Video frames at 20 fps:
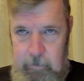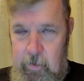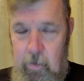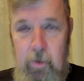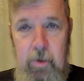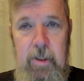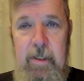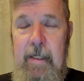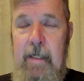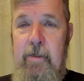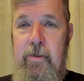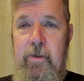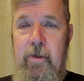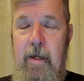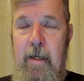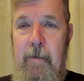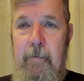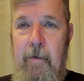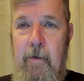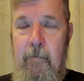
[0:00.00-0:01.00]
Told you
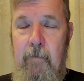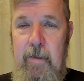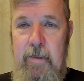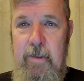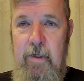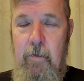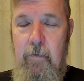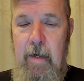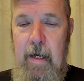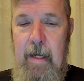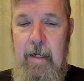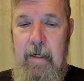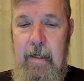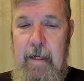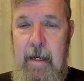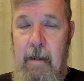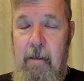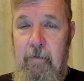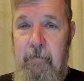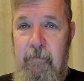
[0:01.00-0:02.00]
yesterday about what's going on in
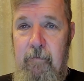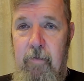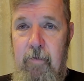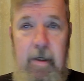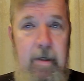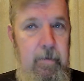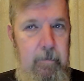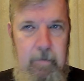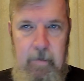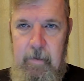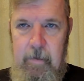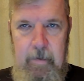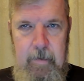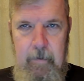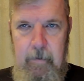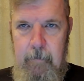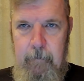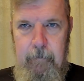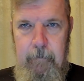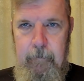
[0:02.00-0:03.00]
California.
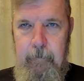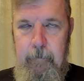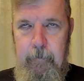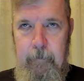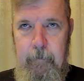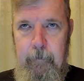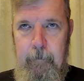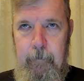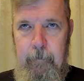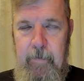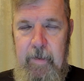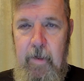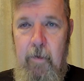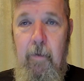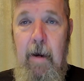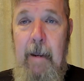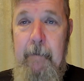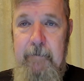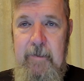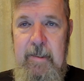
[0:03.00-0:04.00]
The
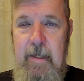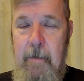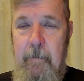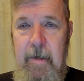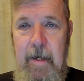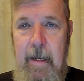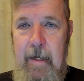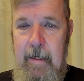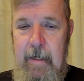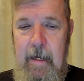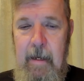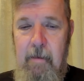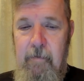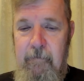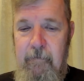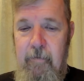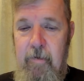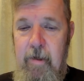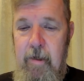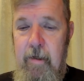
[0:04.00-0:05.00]
crops coming out of
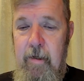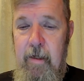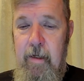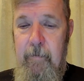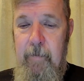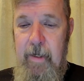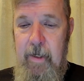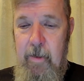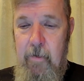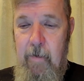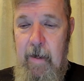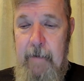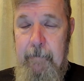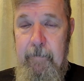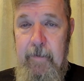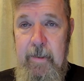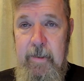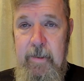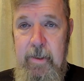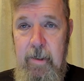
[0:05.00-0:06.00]
California are going to be
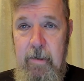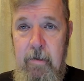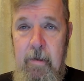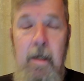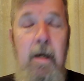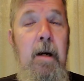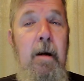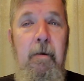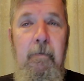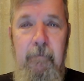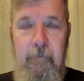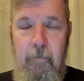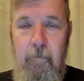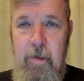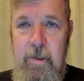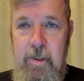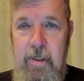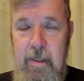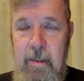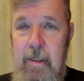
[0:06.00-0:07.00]
crap this year.
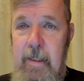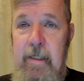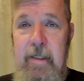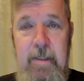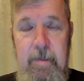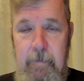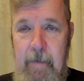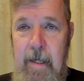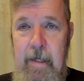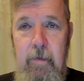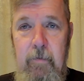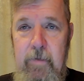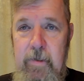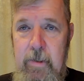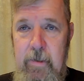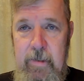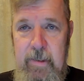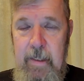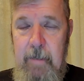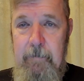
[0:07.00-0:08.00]
Fortunately, tomatoes
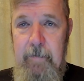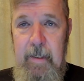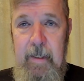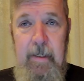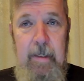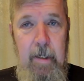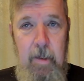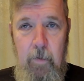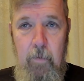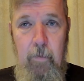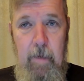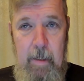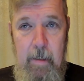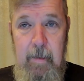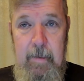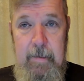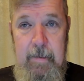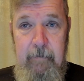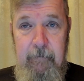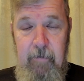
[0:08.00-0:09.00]
are something that are
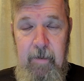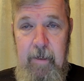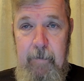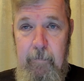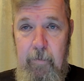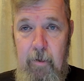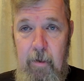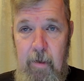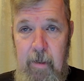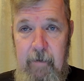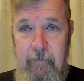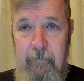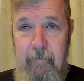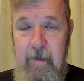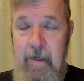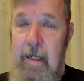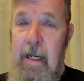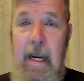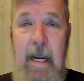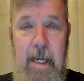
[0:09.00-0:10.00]
relatively
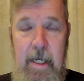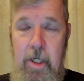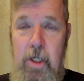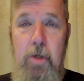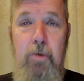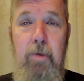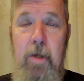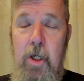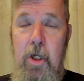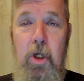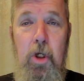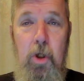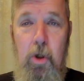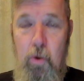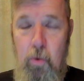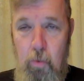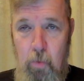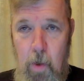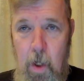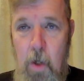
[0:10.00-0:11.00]
prolific and you can
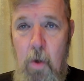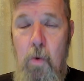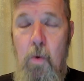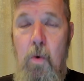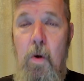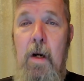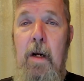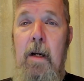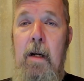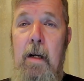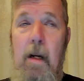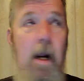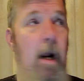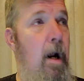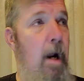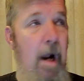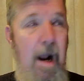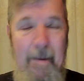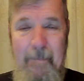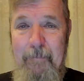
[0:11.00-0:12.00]
grow
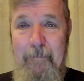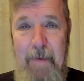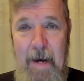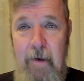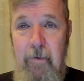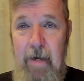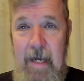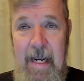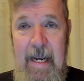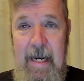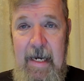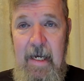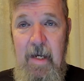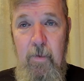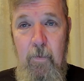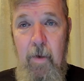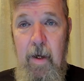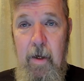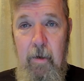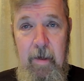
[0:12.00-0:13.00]
about
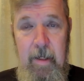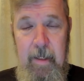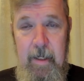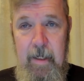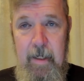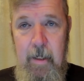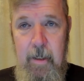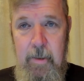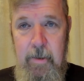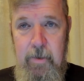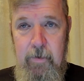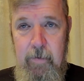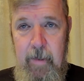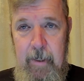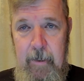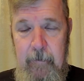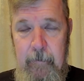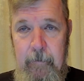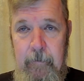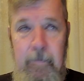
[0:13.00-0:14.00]
anywhere in the
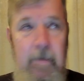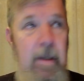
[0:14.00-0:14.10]
country.